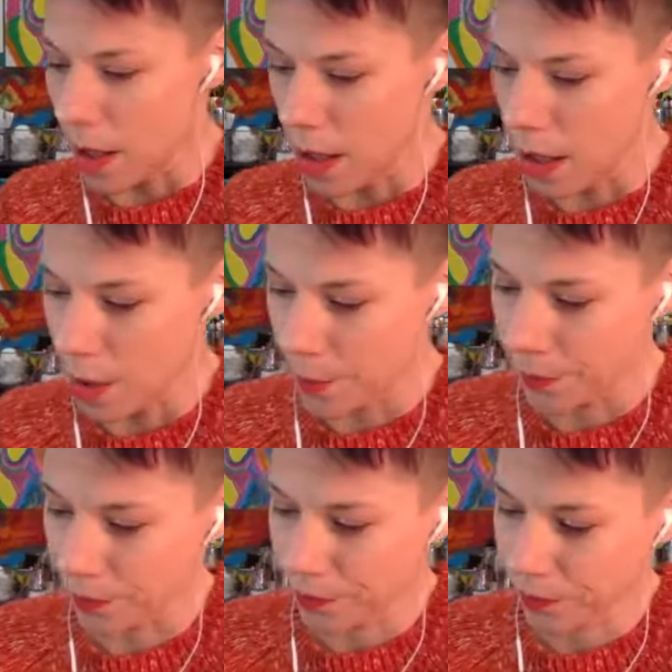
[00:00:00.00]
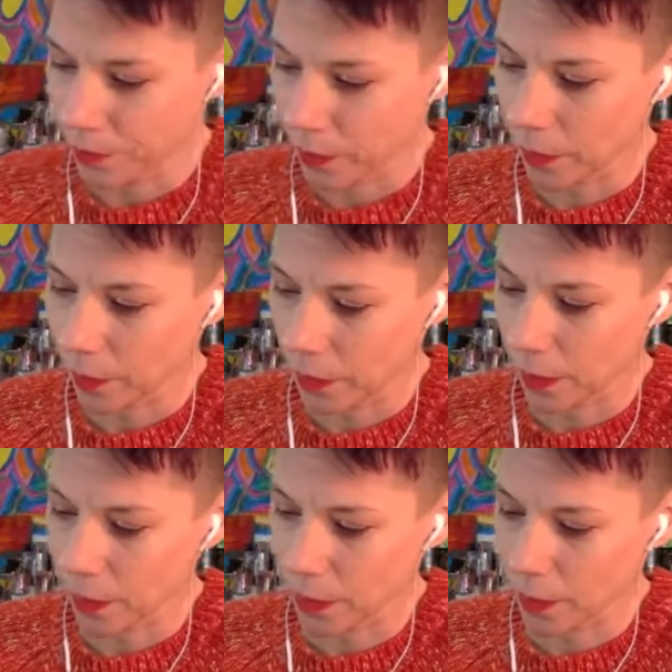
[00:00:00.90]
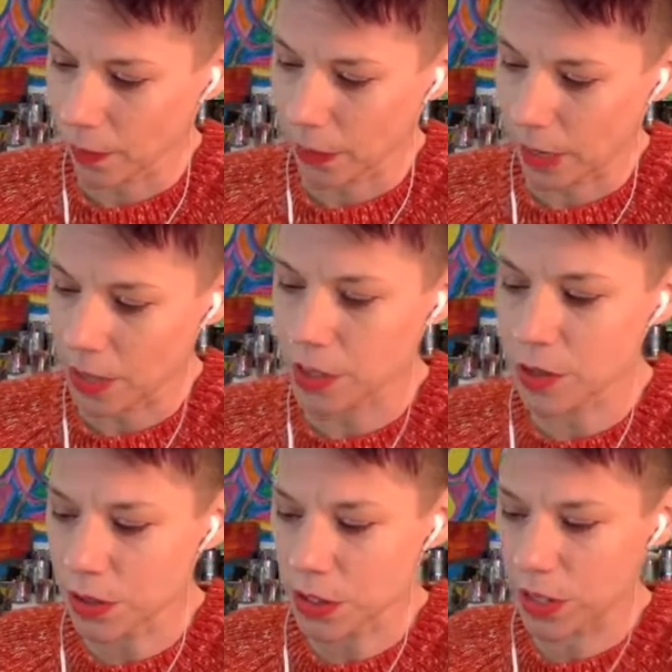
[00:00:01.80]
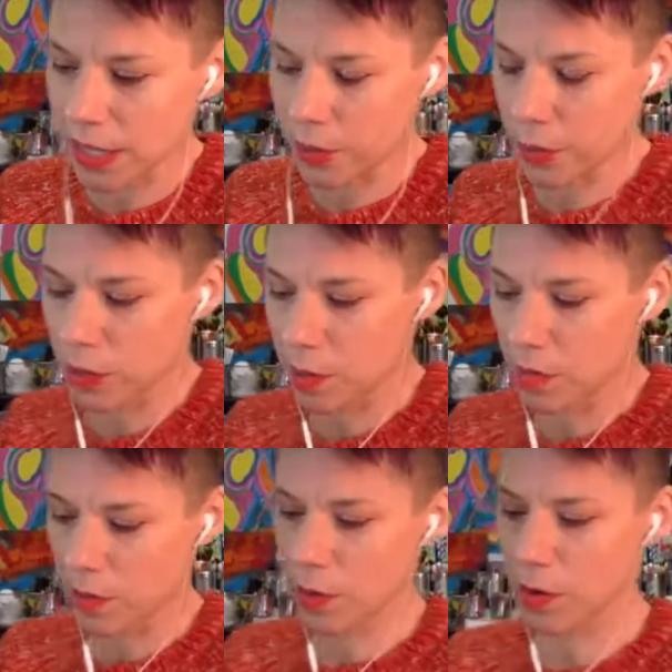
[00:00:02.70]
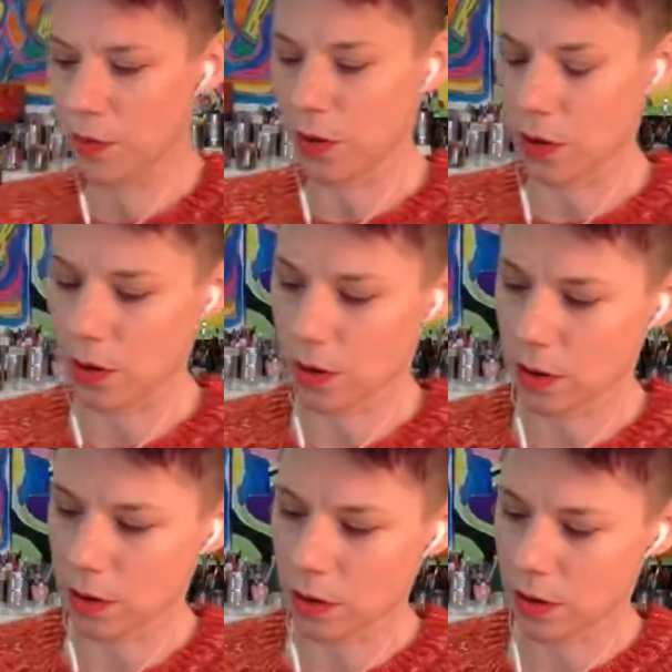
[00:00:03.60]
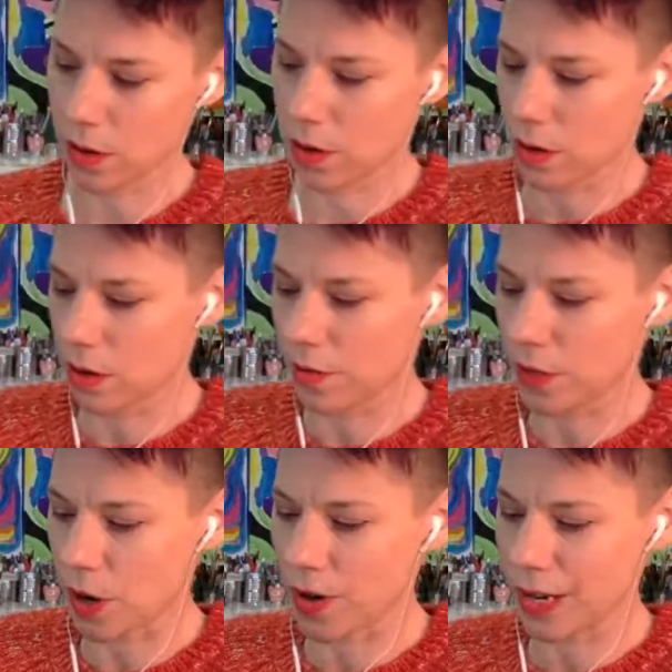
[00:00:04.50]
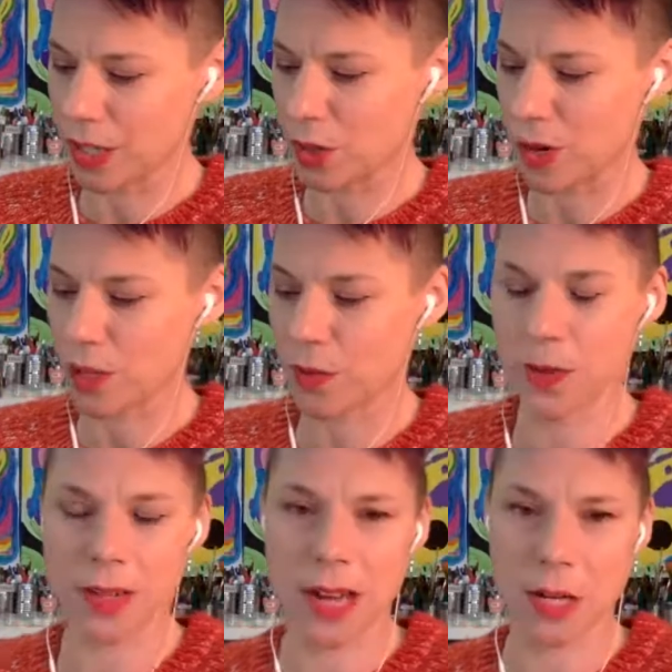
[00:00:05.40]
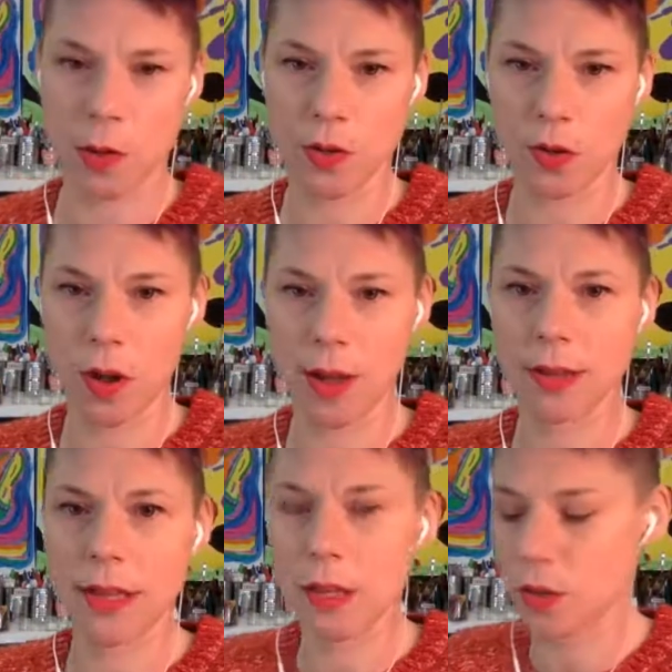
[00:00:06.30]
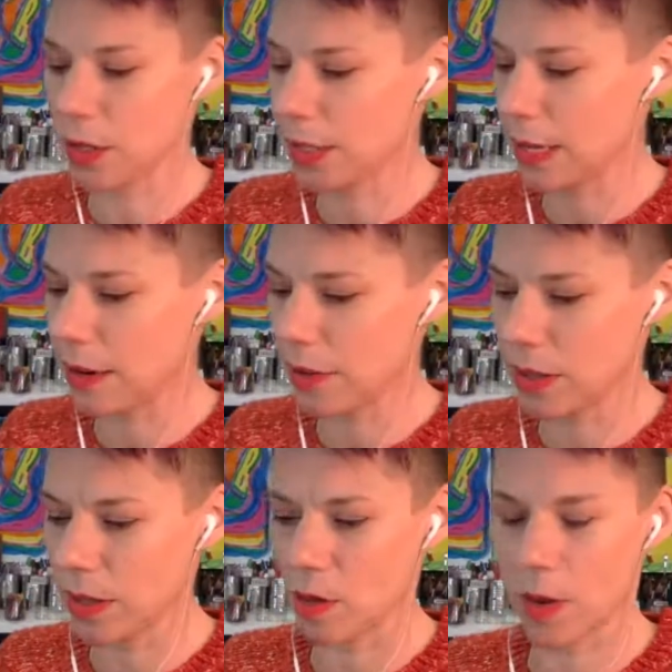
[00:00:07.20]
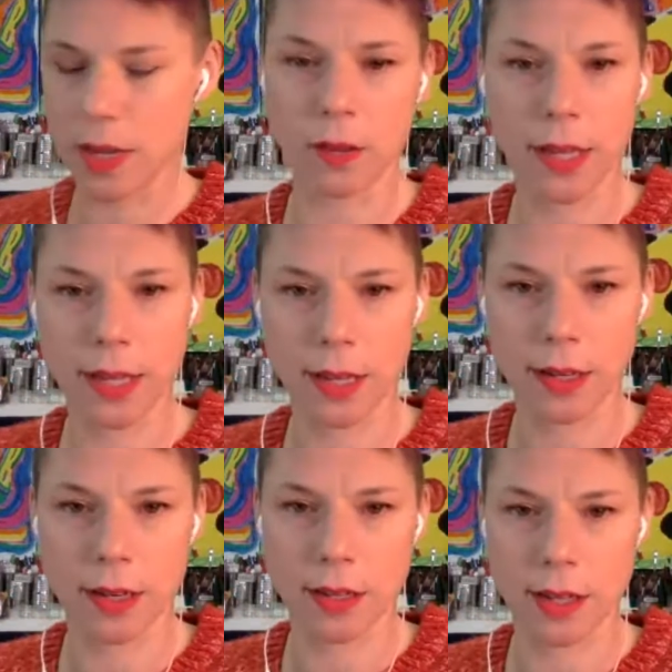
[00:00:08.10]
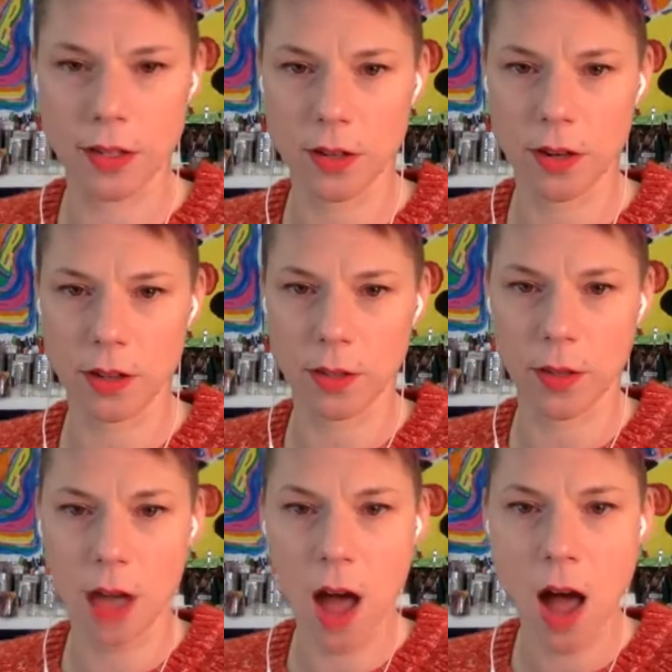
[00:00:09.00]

Um, I do suggest for some of you, if you're if it's already a stretch for you to not do a drawing, that you just get everything the way you like it and then start gluing.